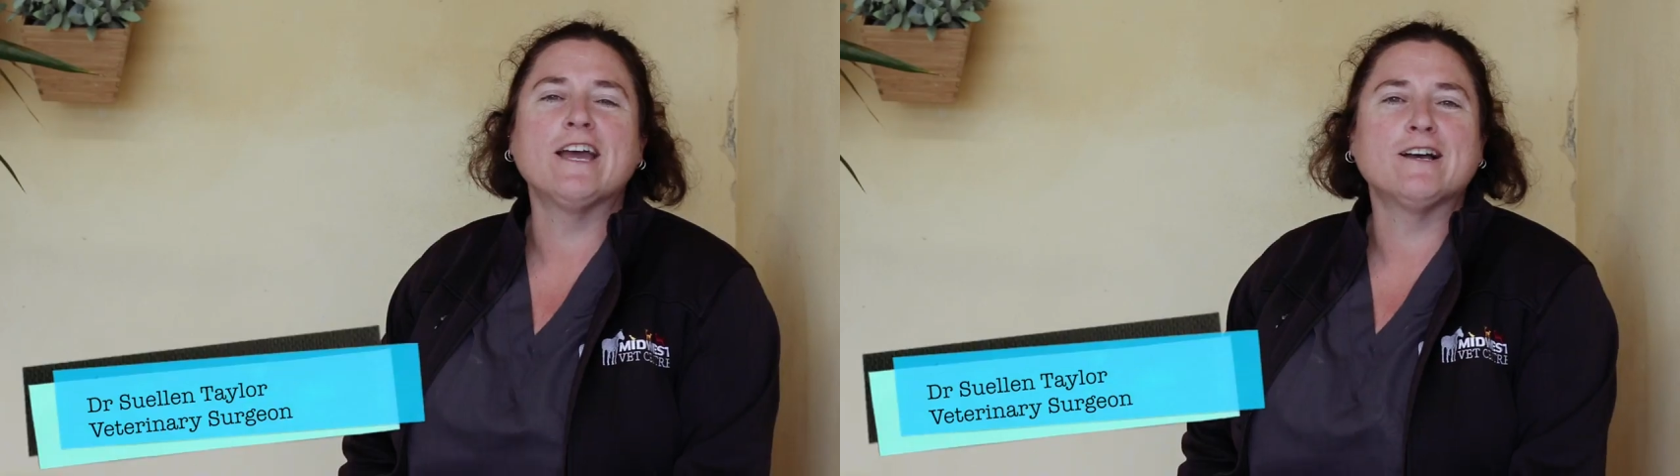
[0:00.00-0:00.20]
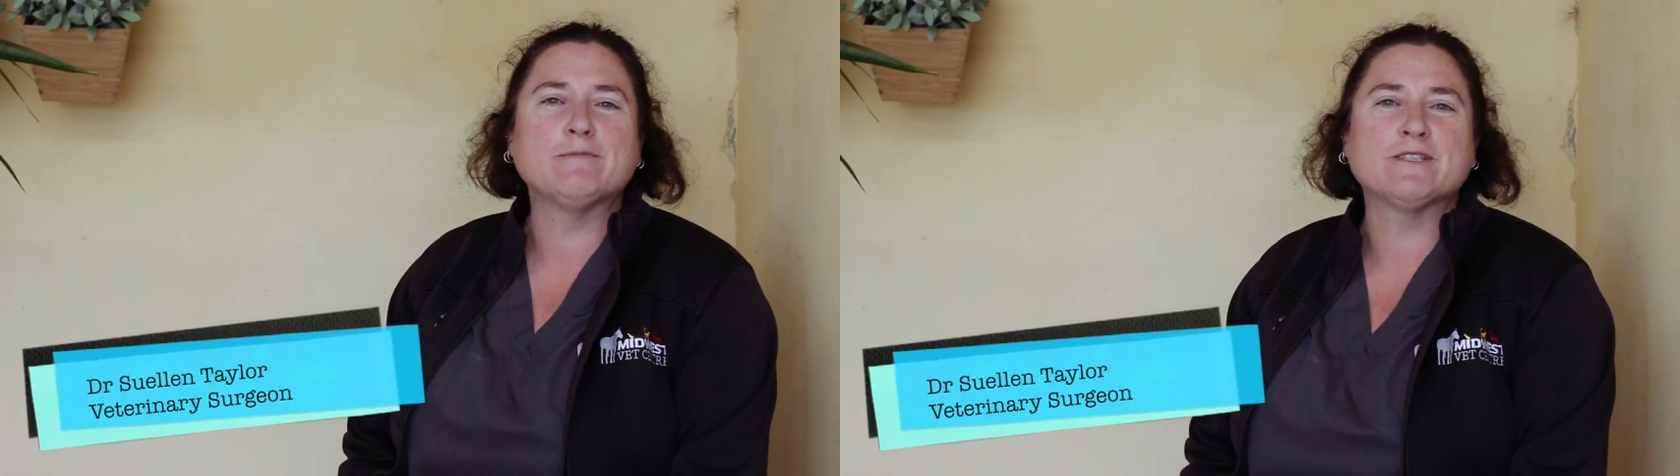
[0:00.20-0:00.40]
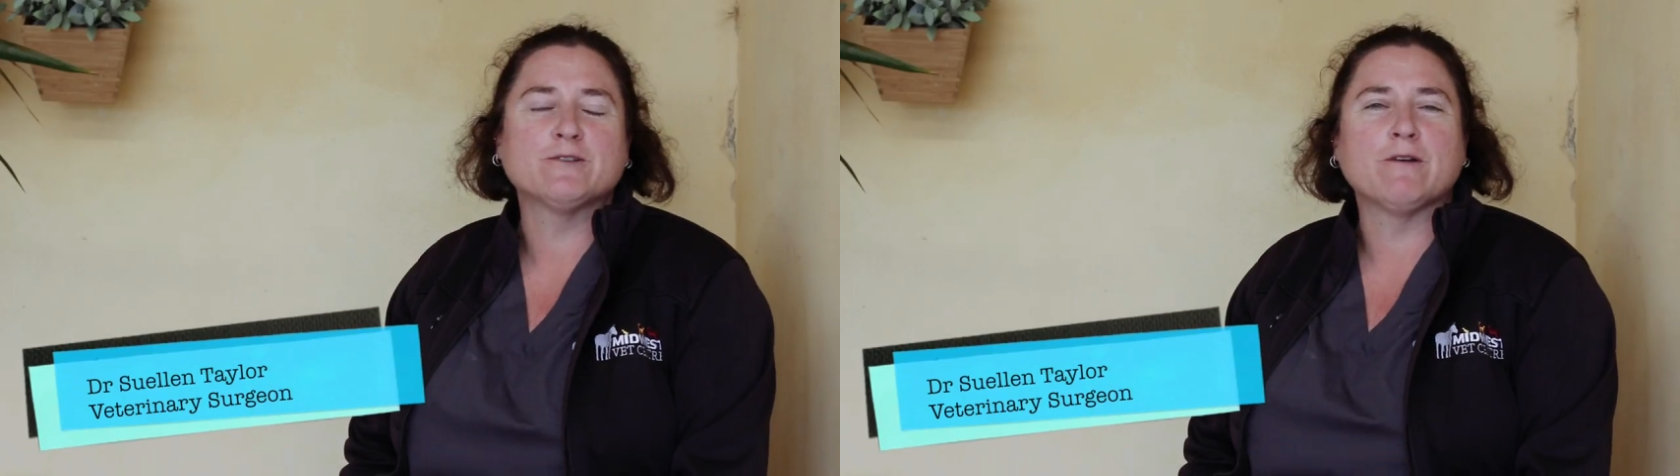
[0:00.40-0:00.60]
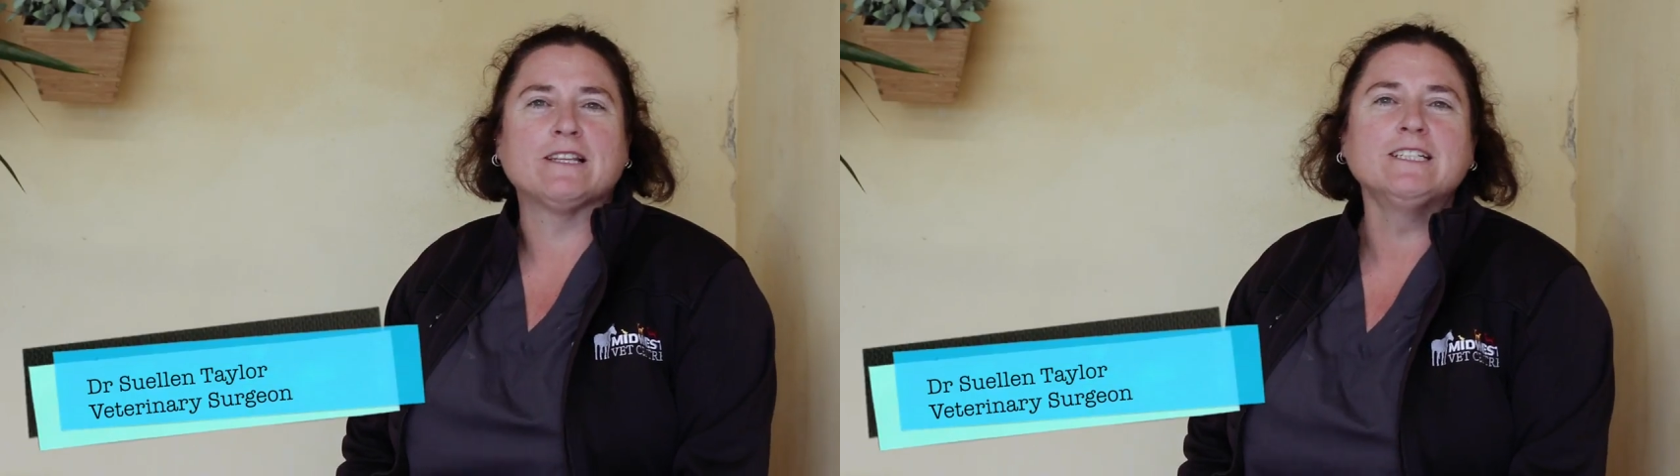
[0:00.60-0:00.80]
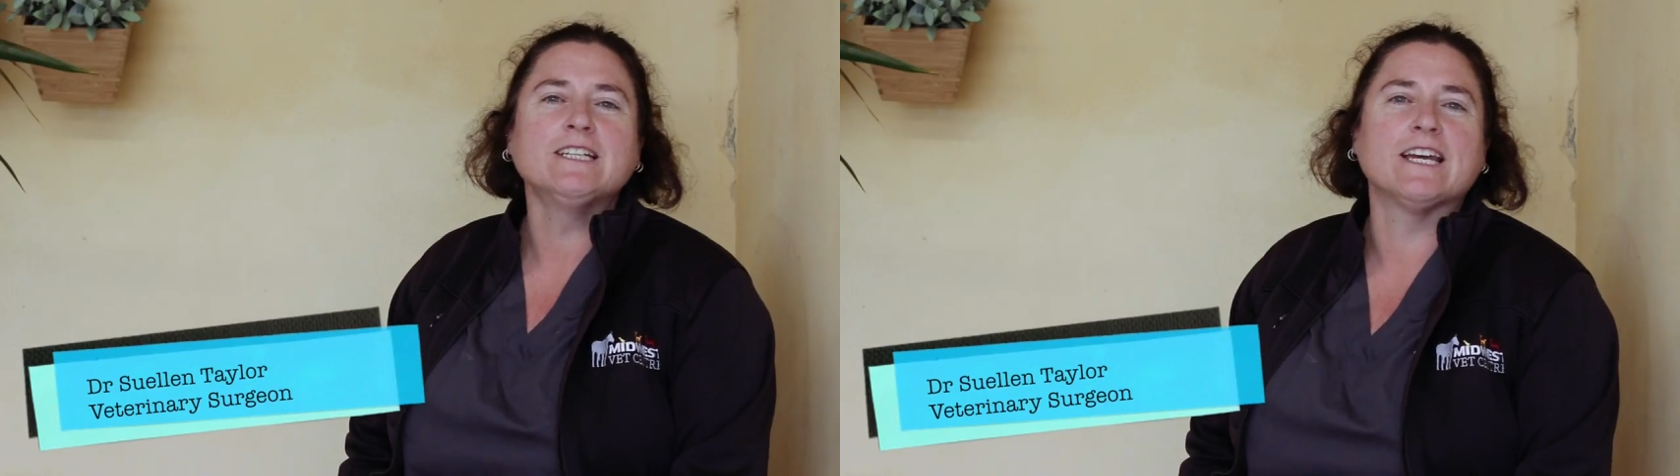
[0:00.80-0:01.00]
Hi, I'm
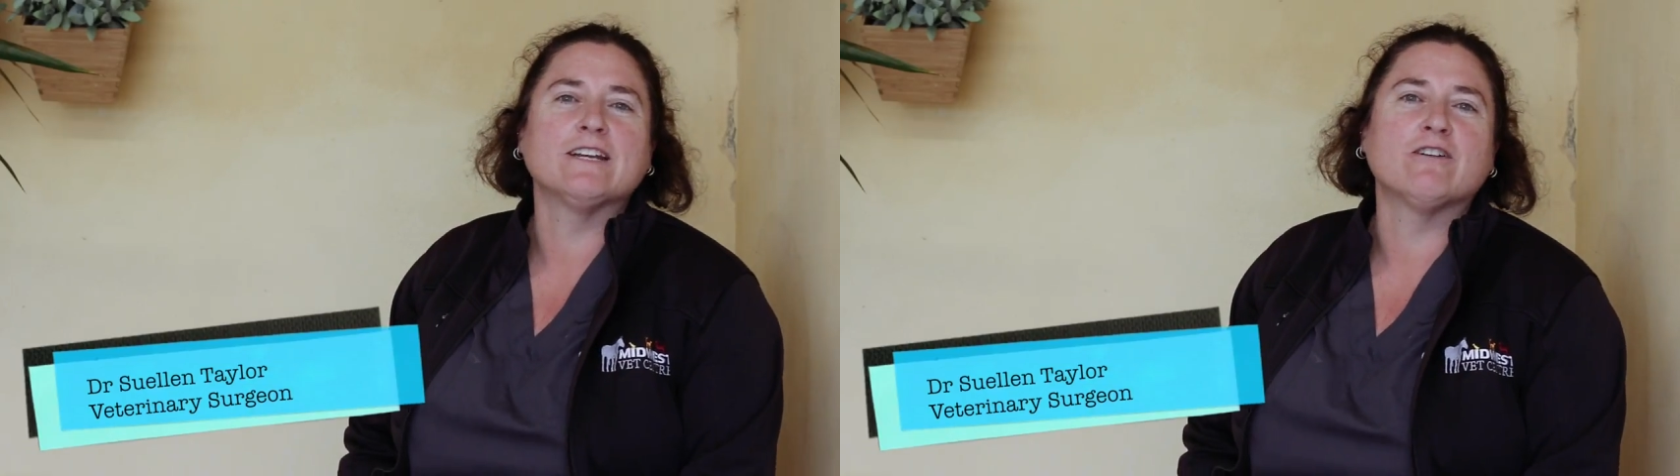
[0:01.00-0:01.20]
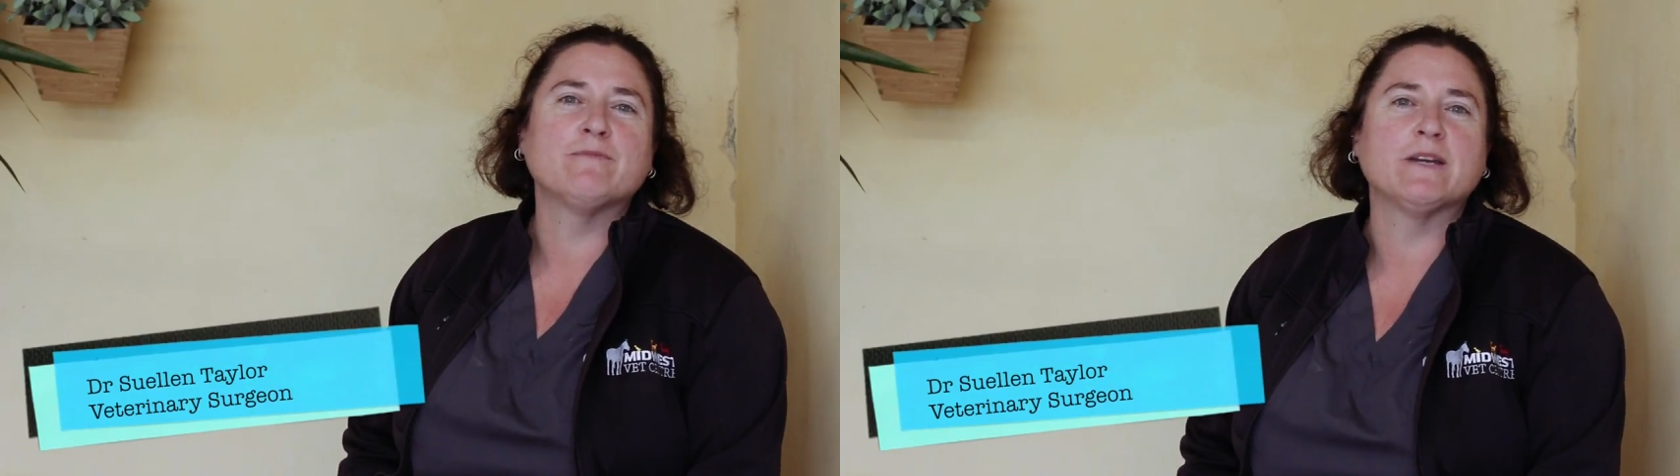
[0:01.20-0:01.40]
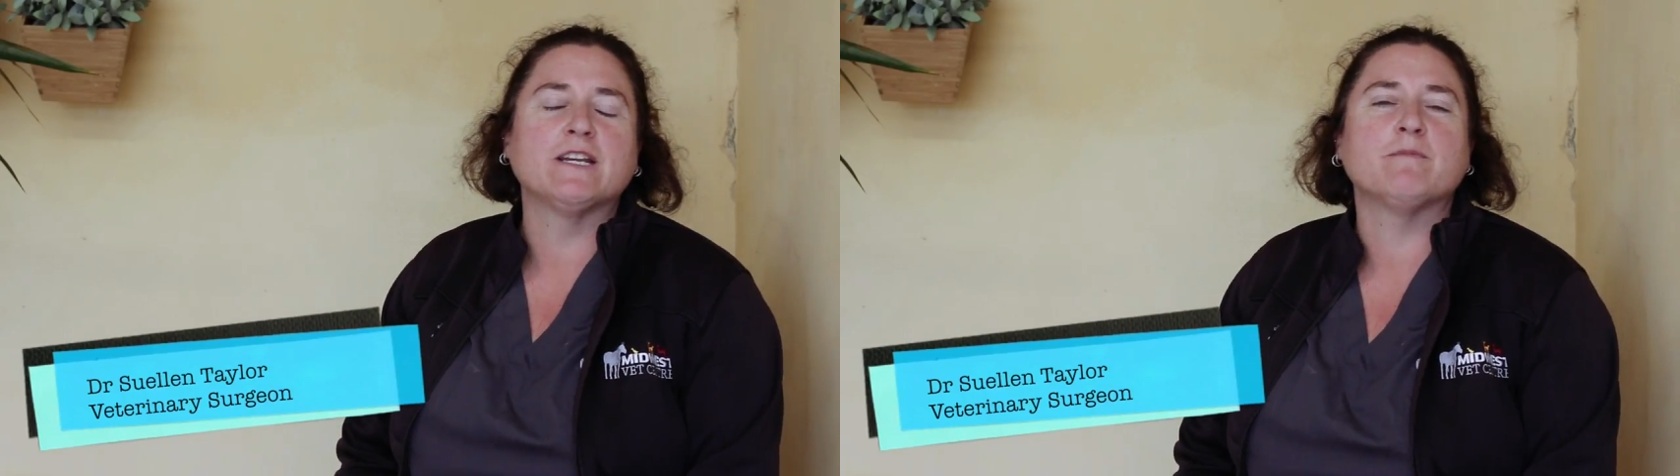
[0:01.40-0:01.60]
Suellen and I've been